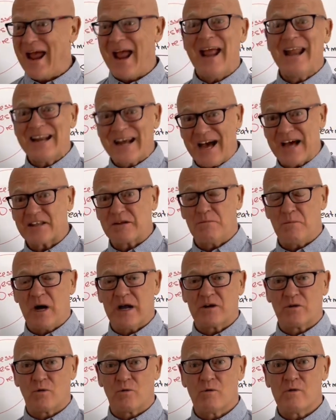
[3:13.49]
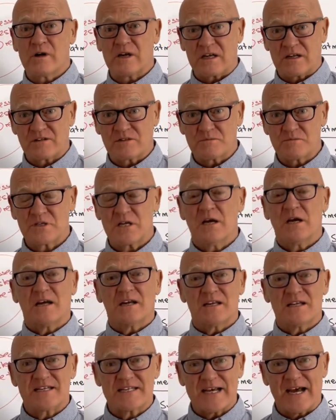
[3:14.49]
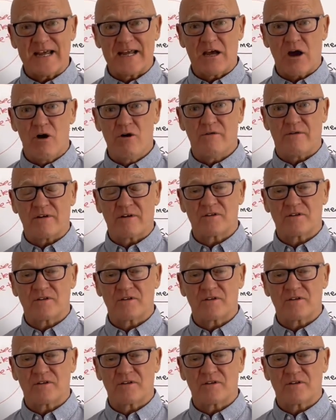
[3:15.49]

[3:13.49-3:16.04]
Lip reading: and other microorganisms can take over.